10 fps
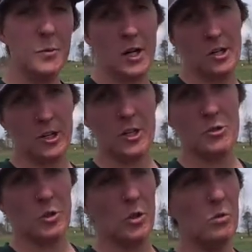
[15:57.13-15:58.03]
predator
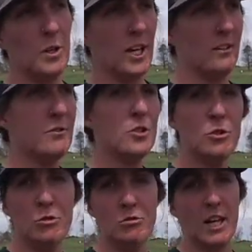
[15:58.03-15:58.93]
control, we have
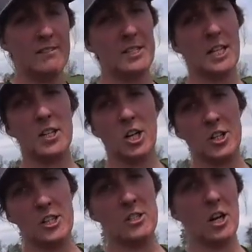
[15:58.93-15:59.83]
two livestock guardian